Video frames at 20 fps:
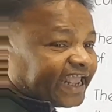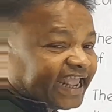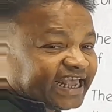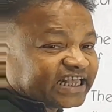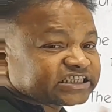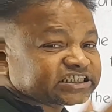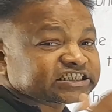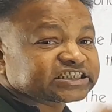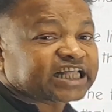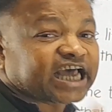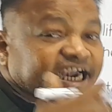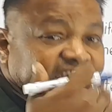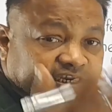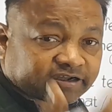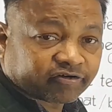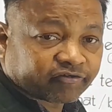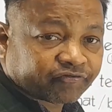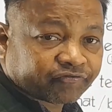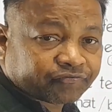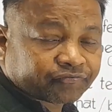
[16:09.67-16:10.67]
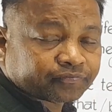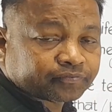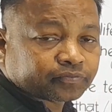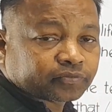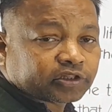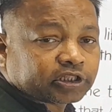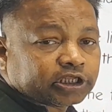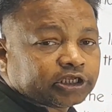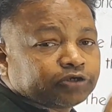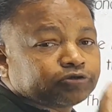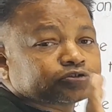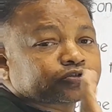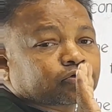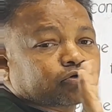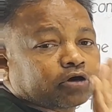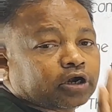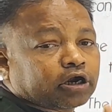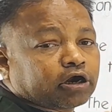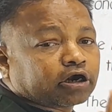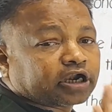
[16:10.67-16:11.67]
as that of, you
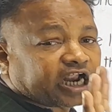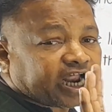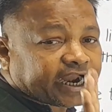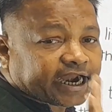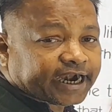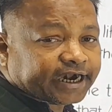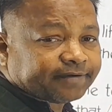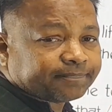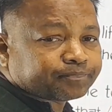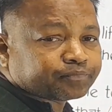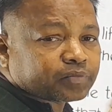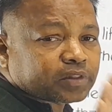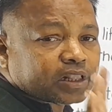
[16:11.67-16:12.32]
should not add